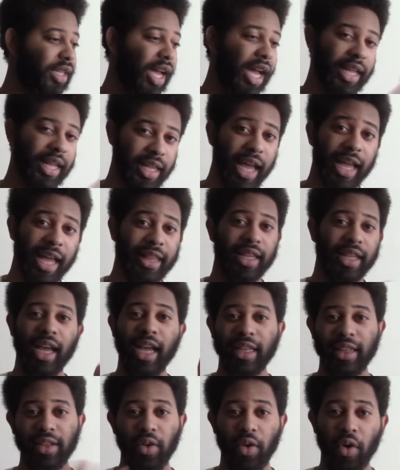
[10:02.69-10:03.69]

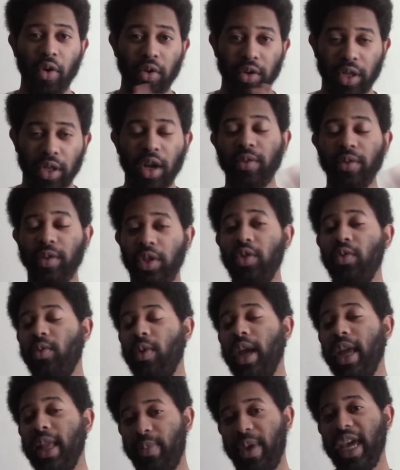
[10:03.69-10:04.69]
Not the whole, no, you
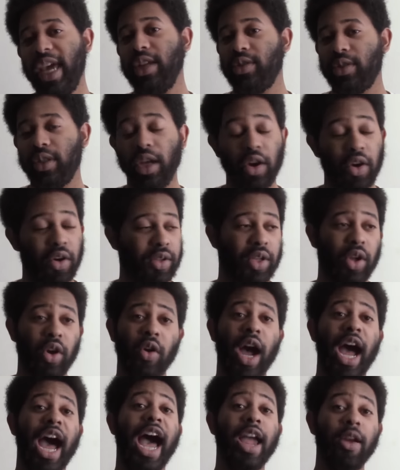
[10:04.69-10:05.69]
win, Patriot,
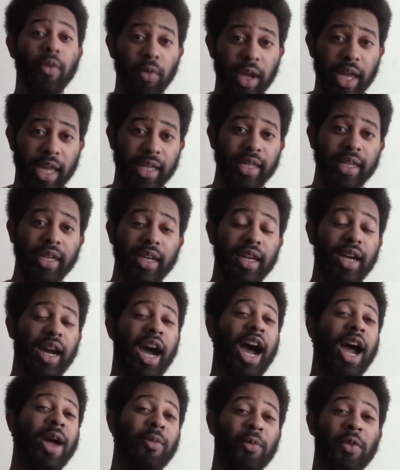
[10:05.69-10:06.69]
no, I win,
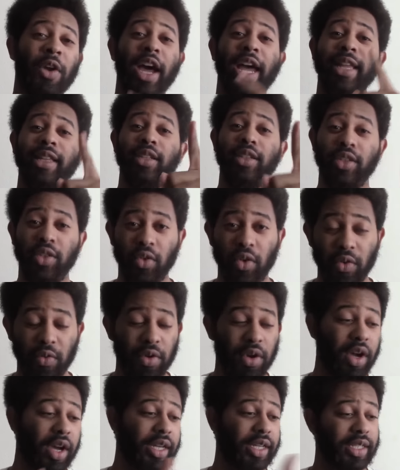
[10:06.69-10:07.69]
I'm right, you're
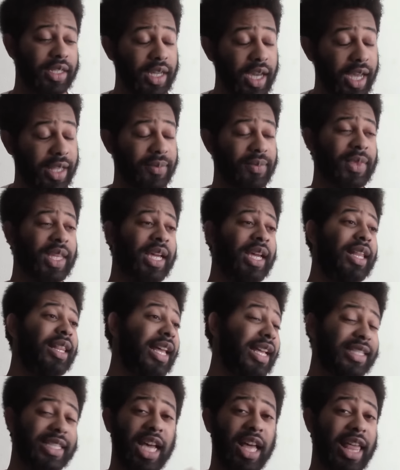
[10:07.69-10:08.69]
wrong, done.
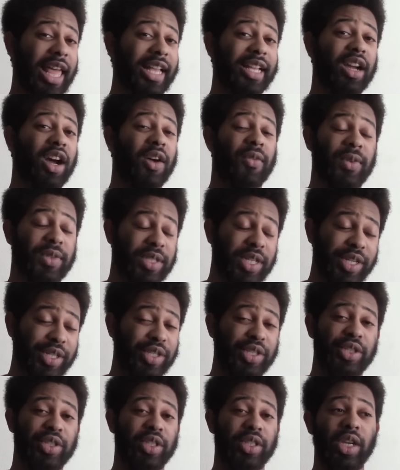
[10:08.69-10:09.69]
That's how that
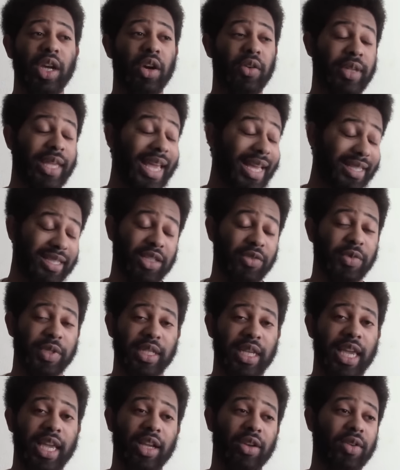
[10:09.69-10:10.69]
conversation should go. Yes, it was
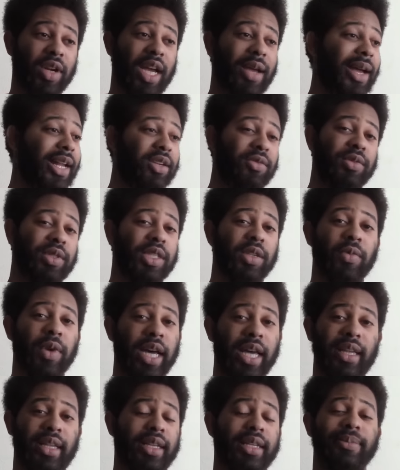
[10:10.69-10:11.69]
a hate crime. I don't see
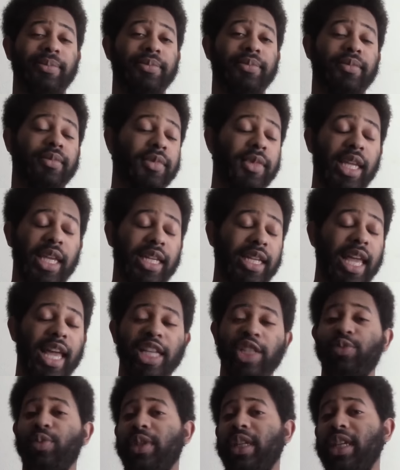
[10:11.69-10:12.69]
why any
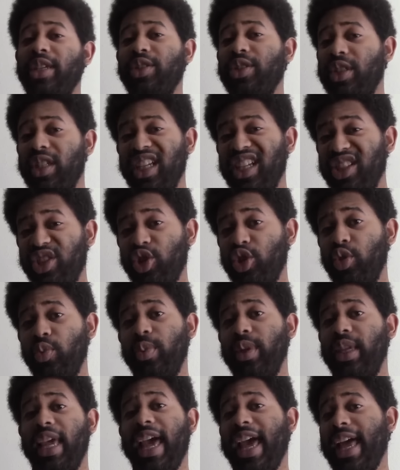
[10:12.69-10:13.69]
explanation needs to
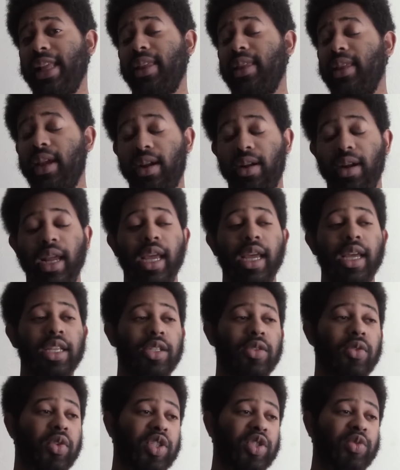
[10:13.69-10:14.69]
be had there
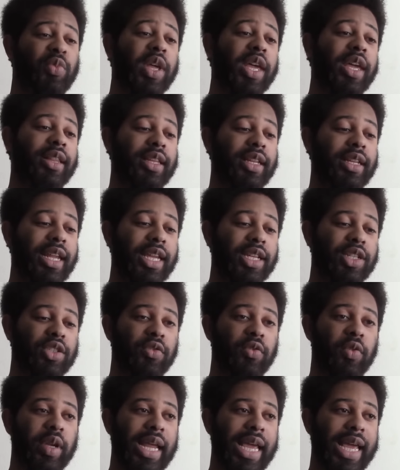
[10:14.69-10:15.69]
to explain the nature
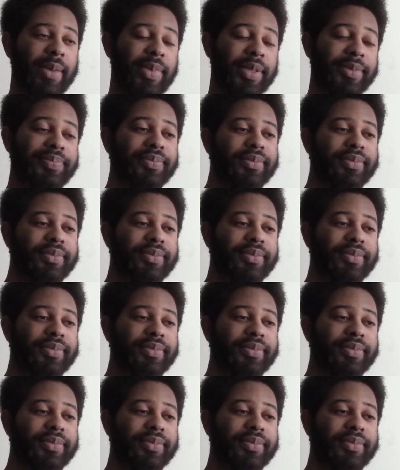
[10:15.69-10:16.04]
of what happened.